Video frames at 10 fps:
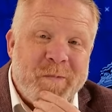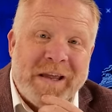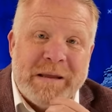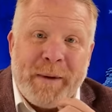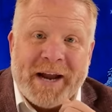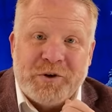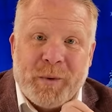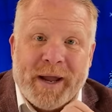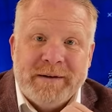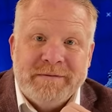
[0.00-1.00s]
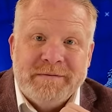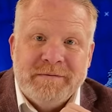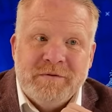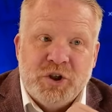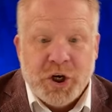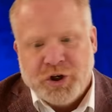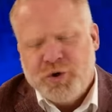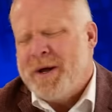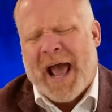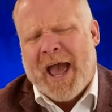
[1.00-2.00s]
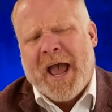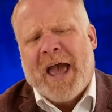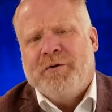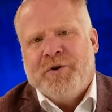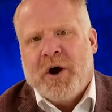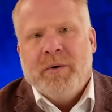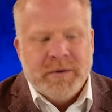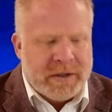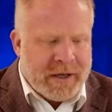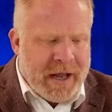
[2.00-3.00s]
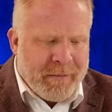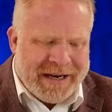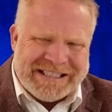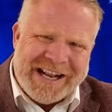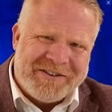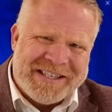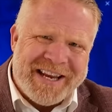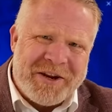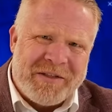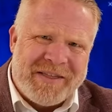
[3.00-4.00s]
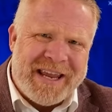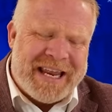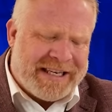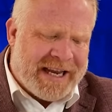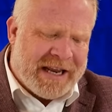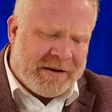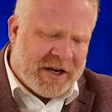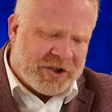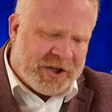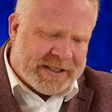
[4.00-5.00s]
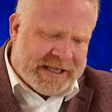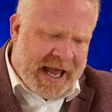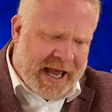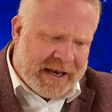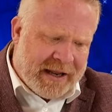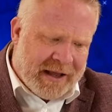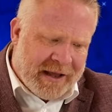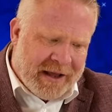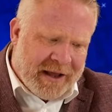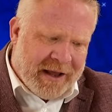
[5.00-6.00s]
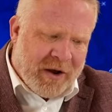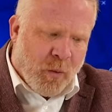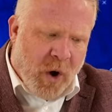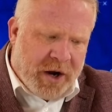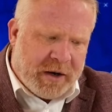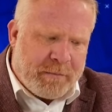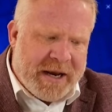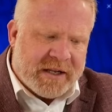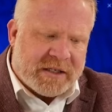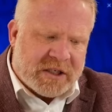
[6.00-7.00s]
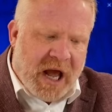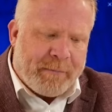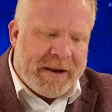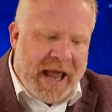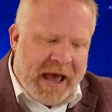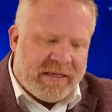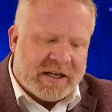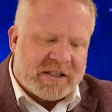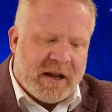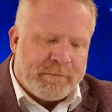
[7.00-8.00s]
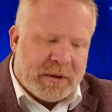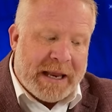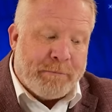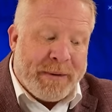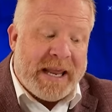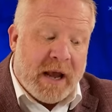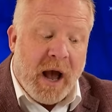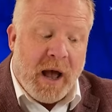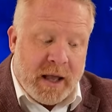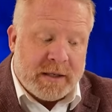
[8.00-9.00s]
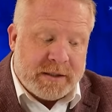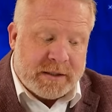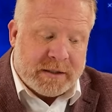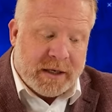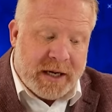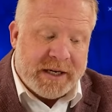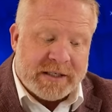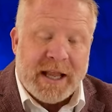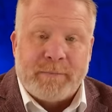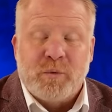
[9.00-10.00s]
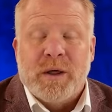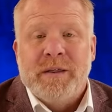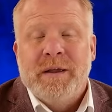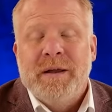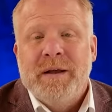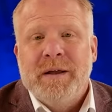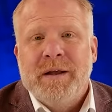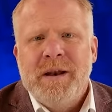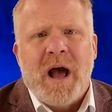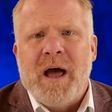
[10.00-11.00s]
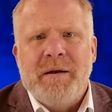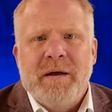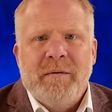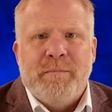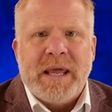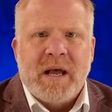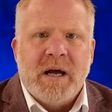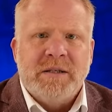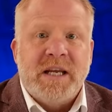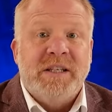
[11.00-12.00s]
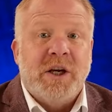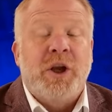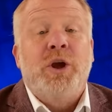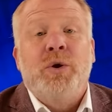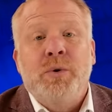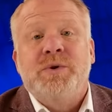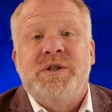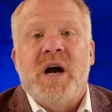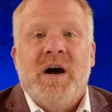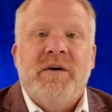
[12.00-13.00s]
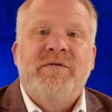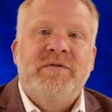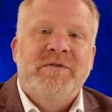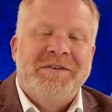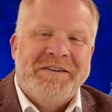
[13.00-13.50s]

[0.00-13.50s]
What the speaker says: And you backed away. Did he do it? I don't know. But it sounds like you think he did, because you said, wanted me to stop an ethics complaint because he slept with. Not because he's accused of.